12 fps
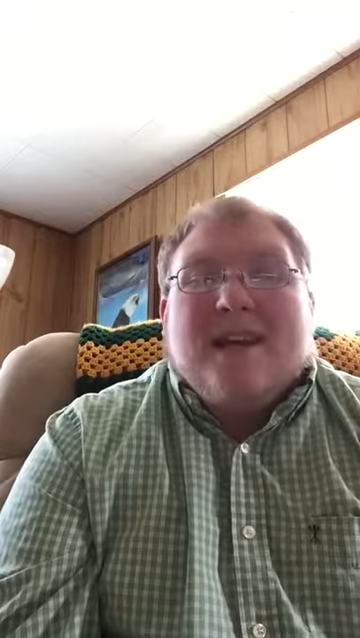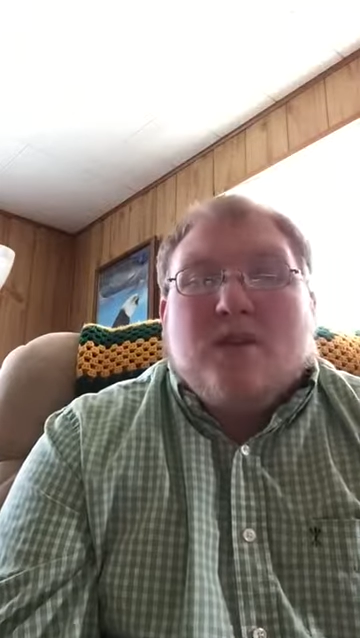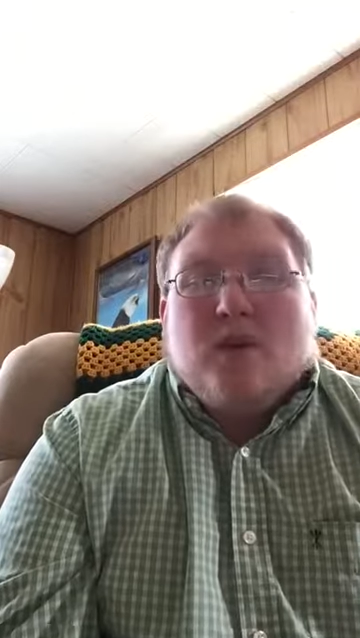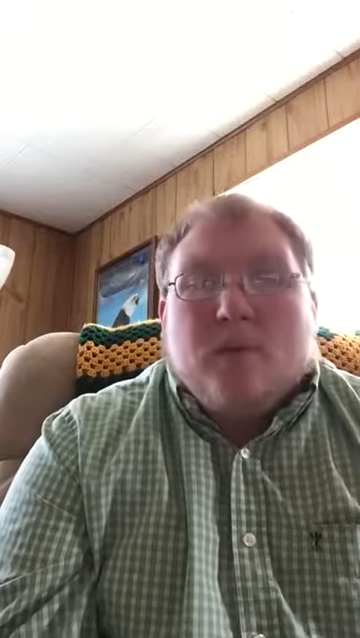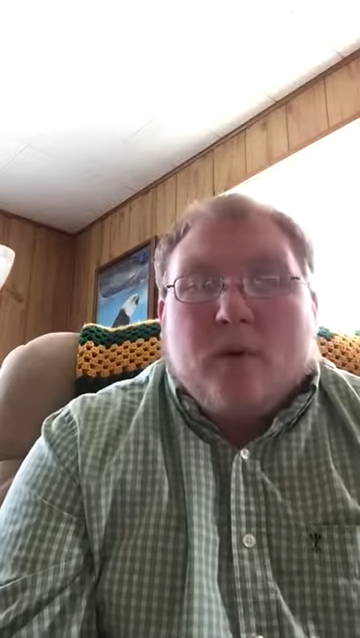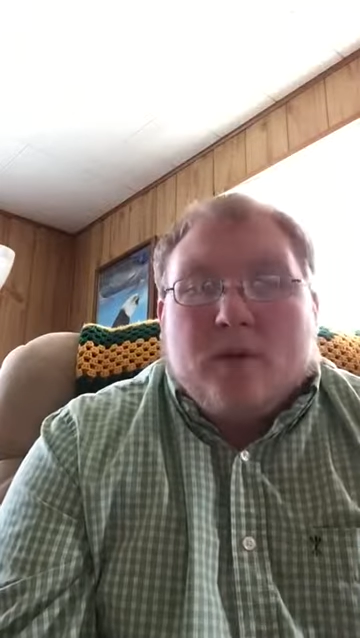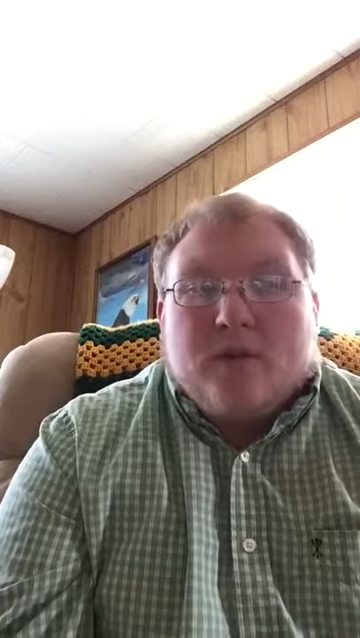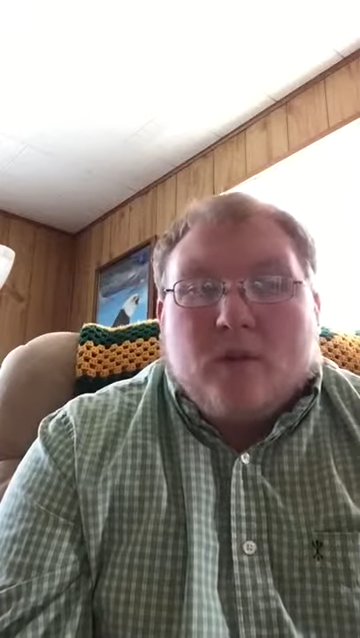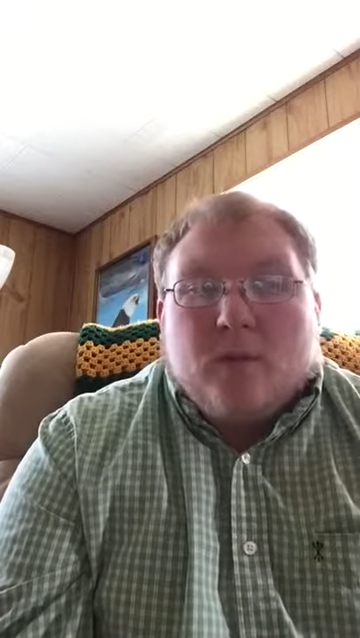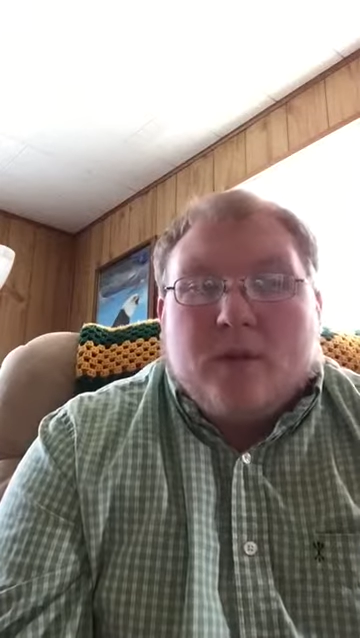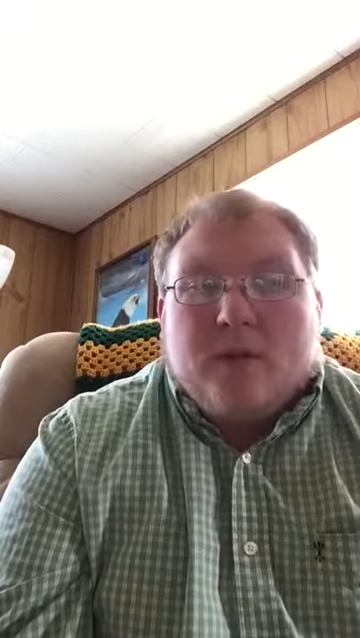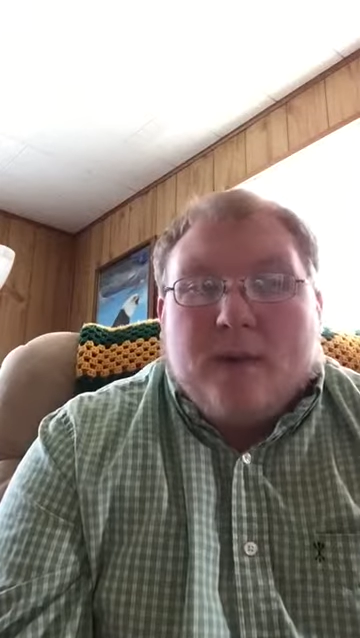
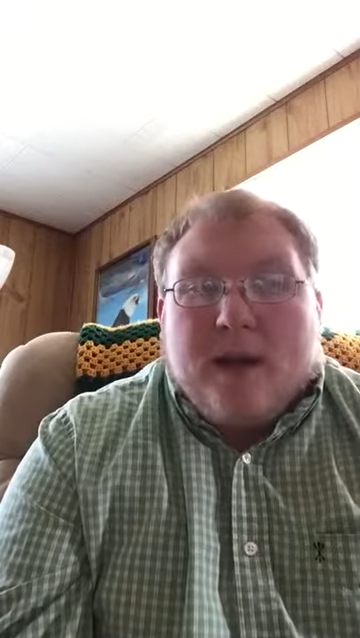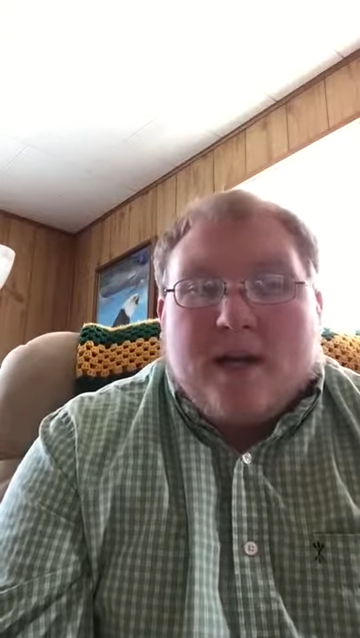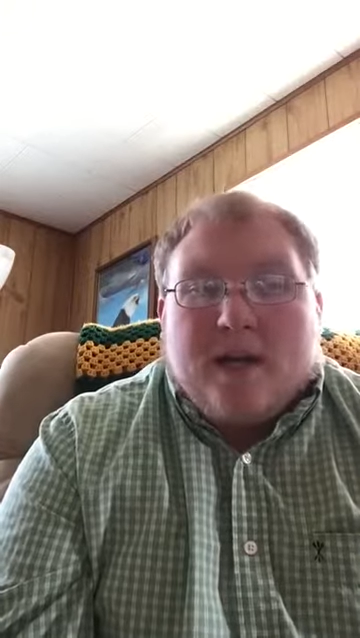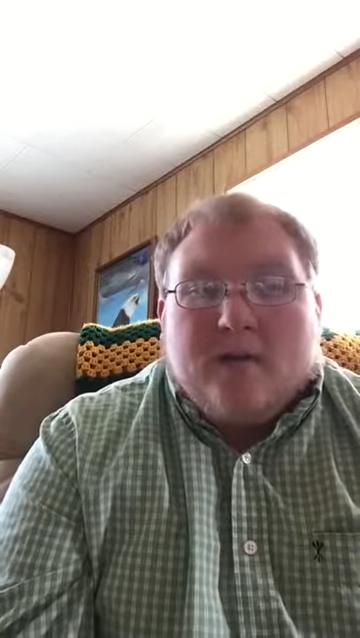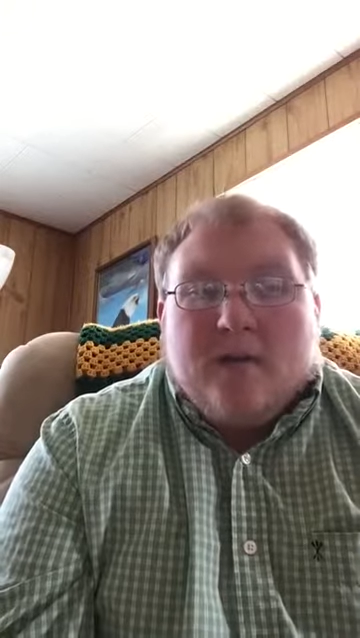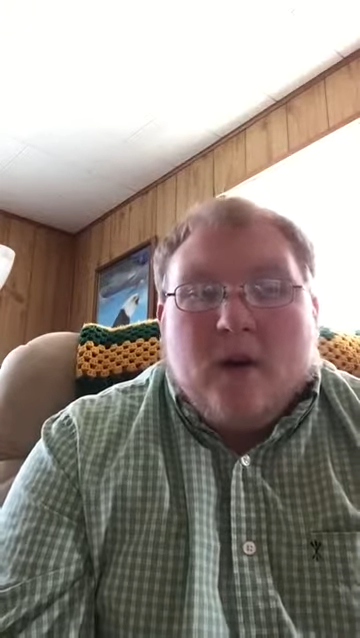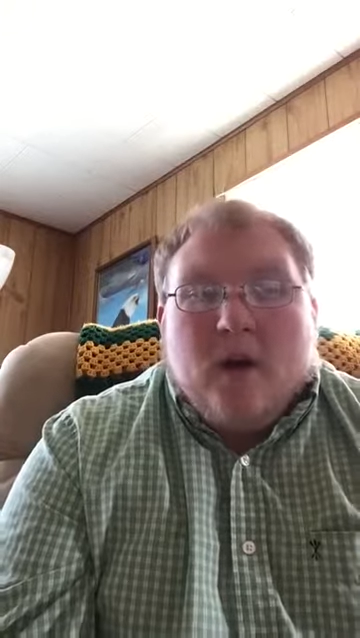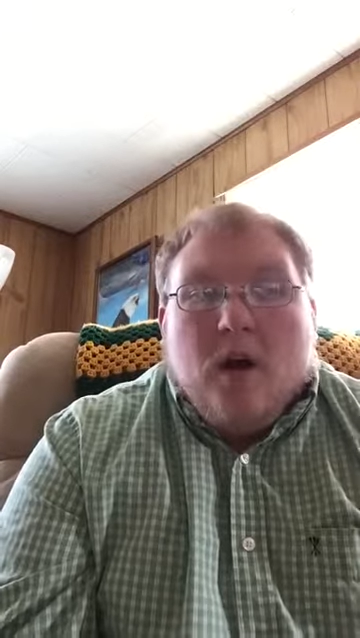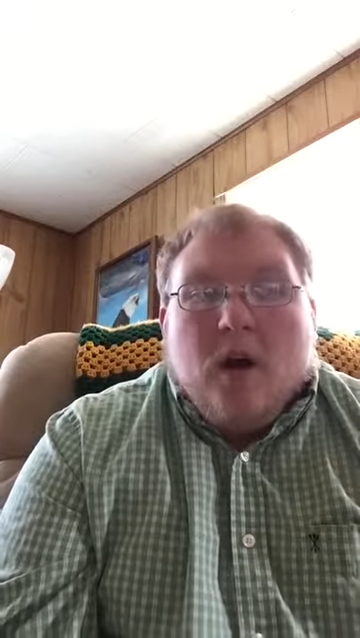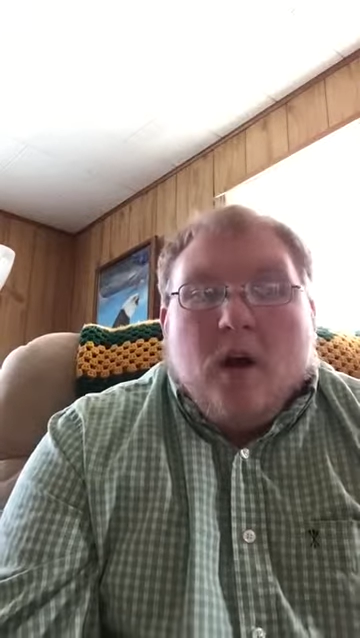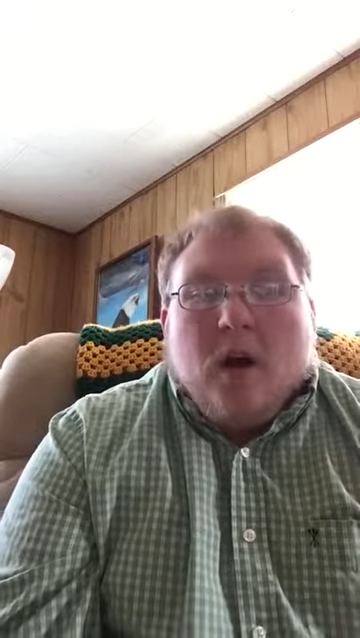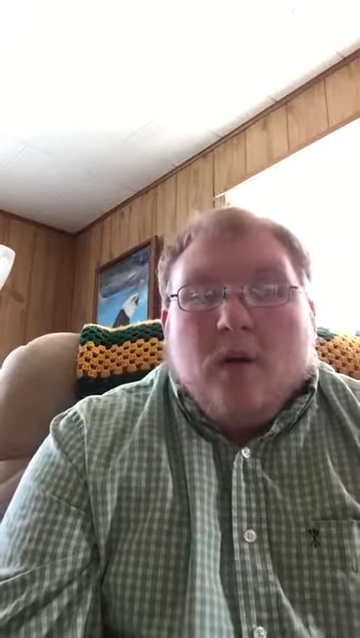interpersonal perspective
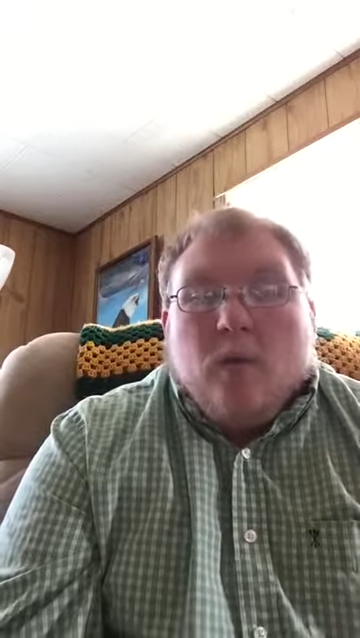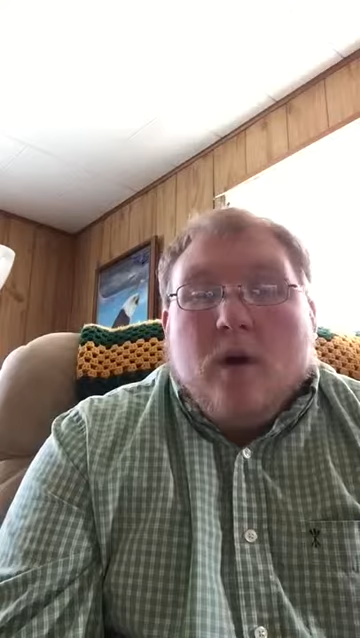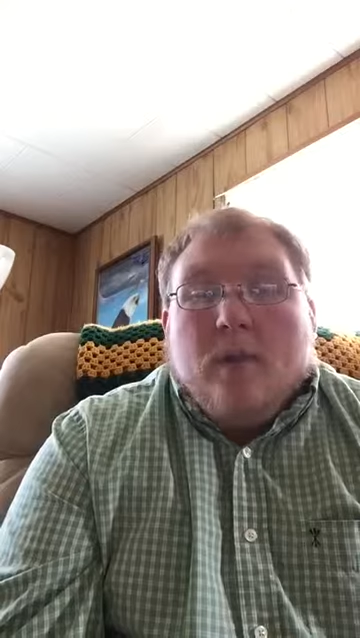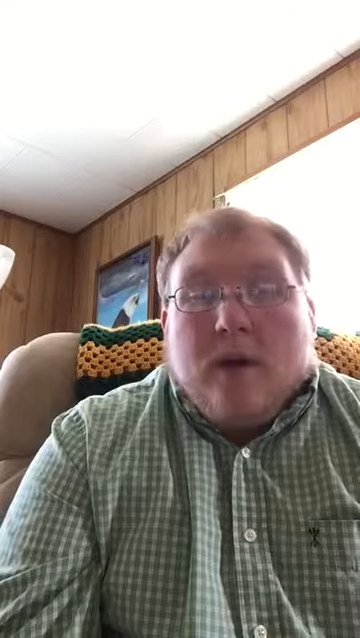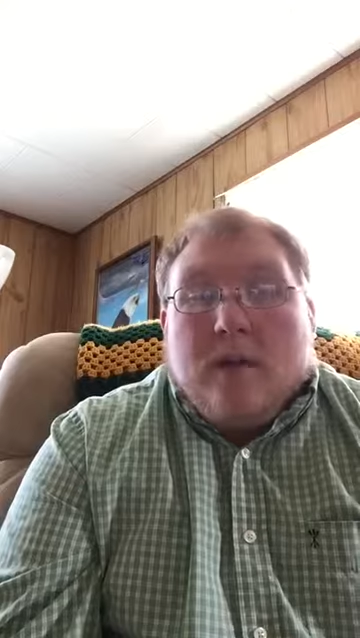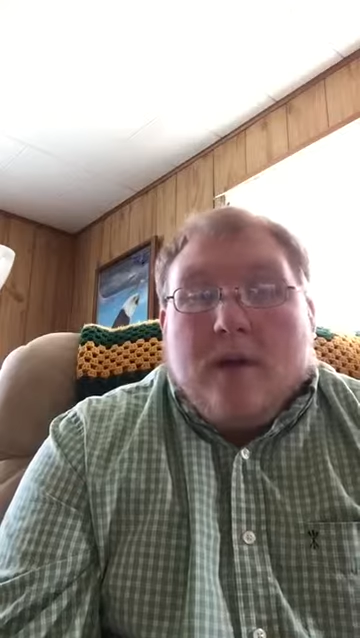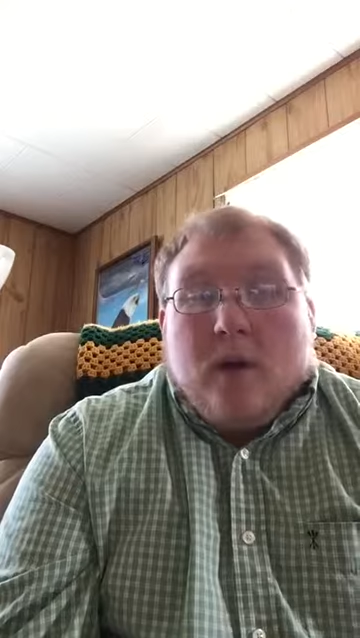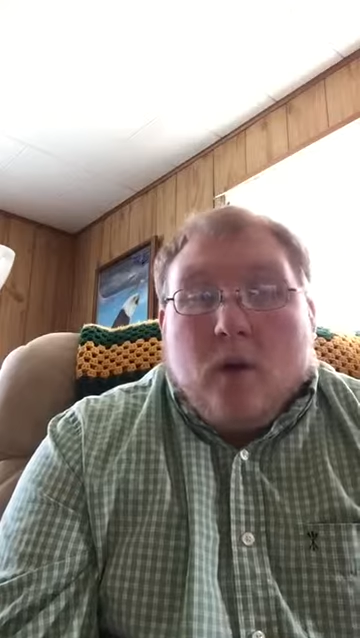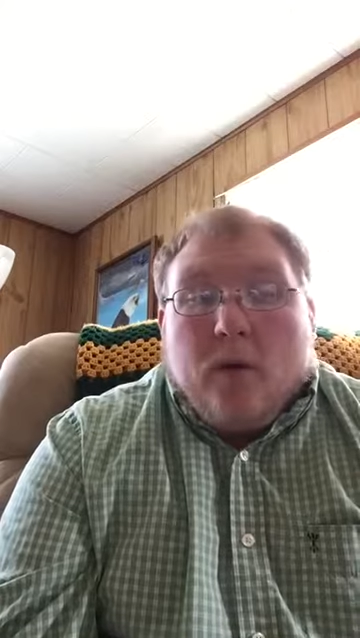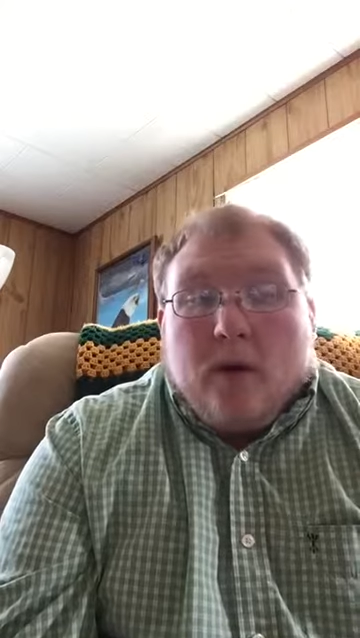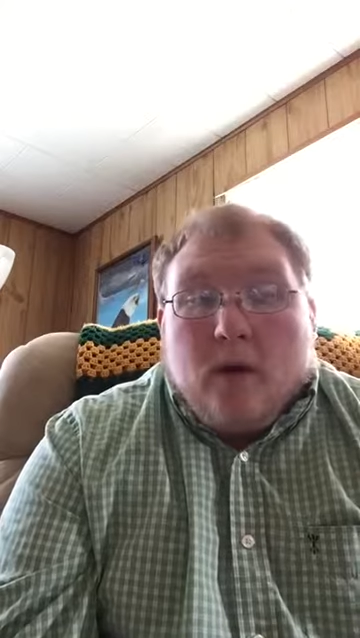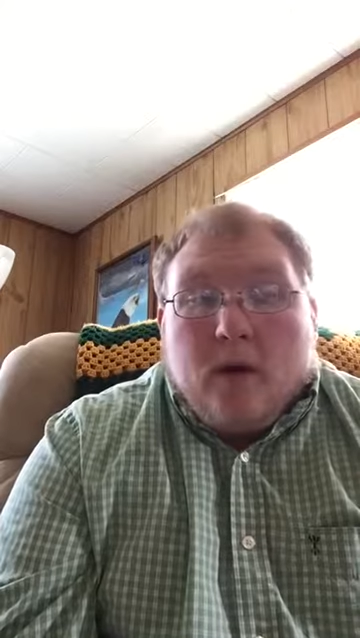on what may be
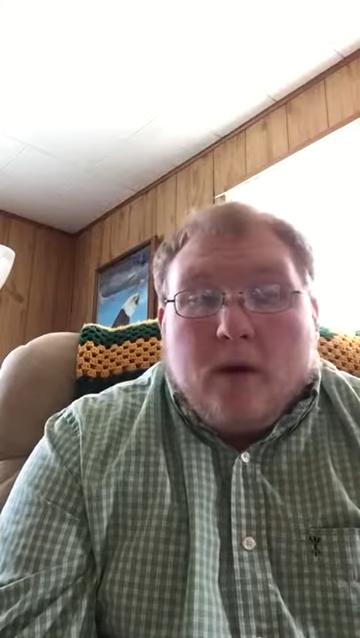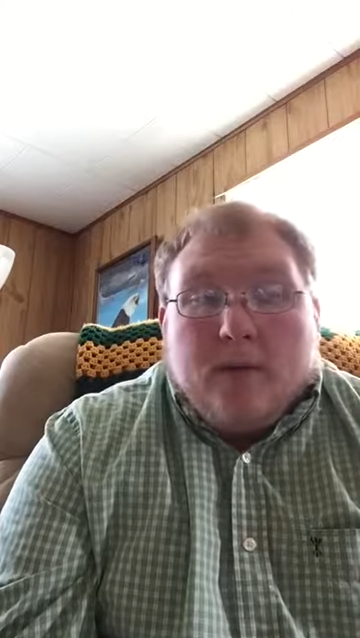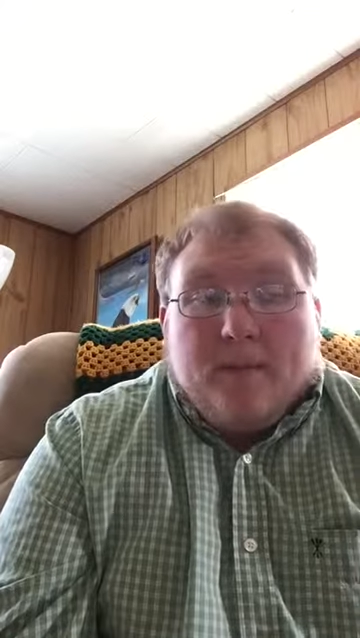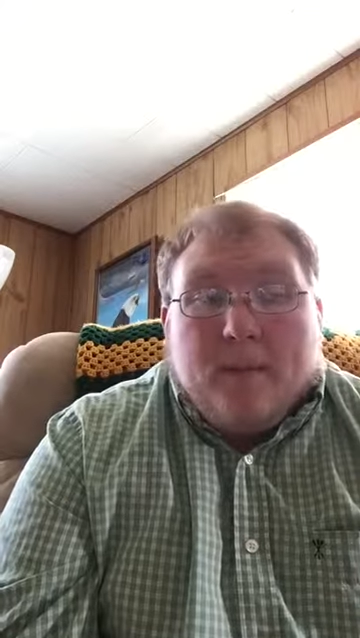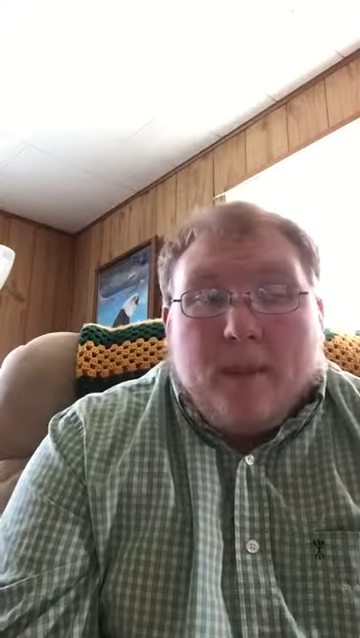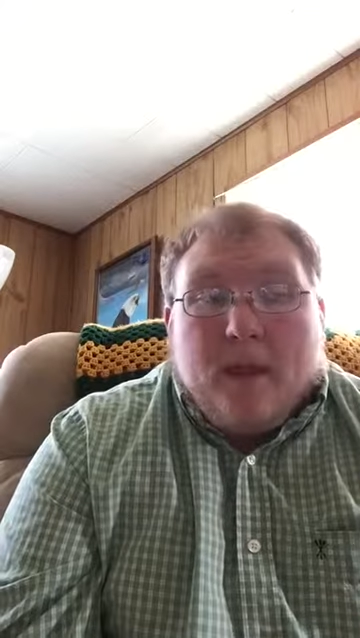going on.